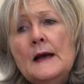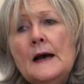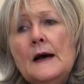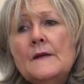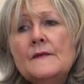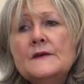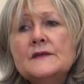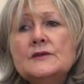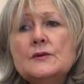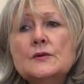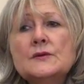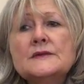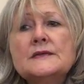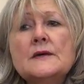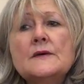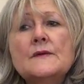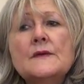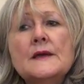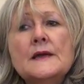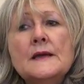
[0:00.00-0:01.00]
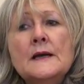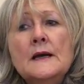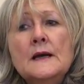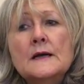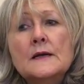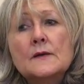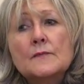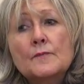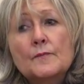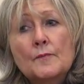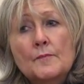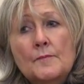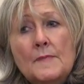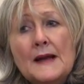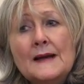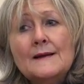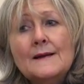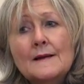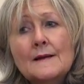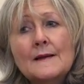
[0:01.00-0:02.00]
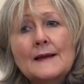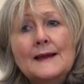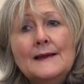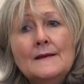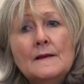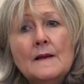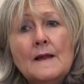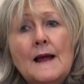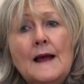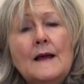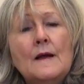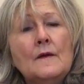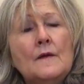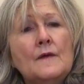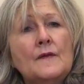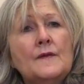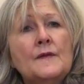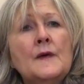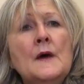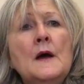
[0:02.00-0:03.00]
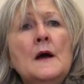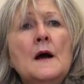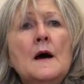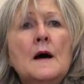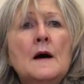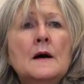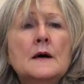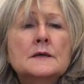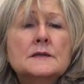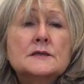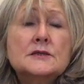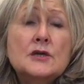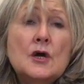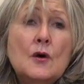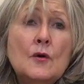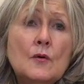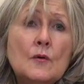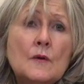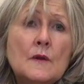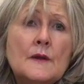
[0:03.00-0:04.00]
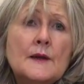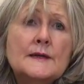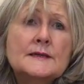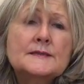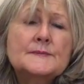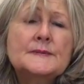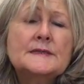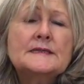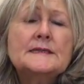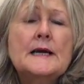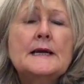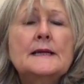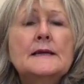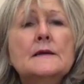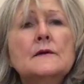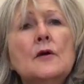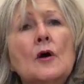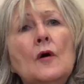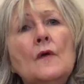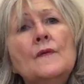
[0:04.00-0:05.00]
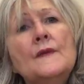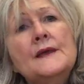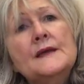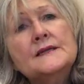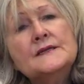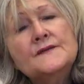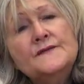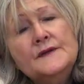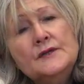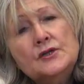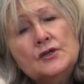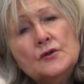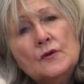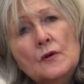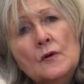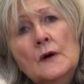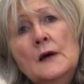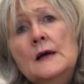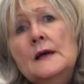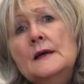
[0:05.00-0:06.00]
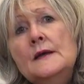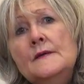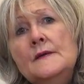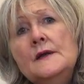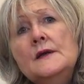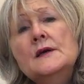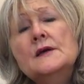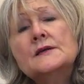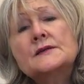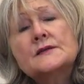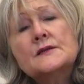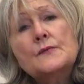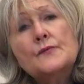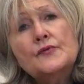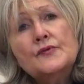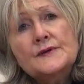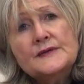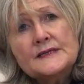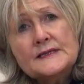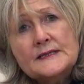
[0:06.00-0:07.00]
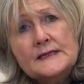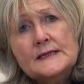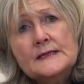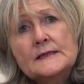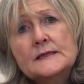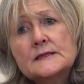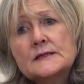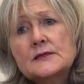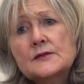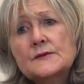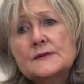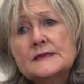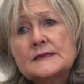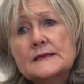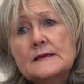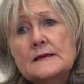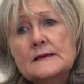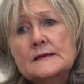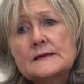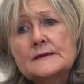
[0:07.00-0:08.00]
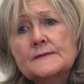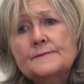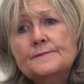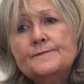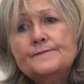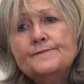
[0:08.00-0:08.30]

And there's also the mental ill health toll that has been taken on the individual in the years that precede the suicide.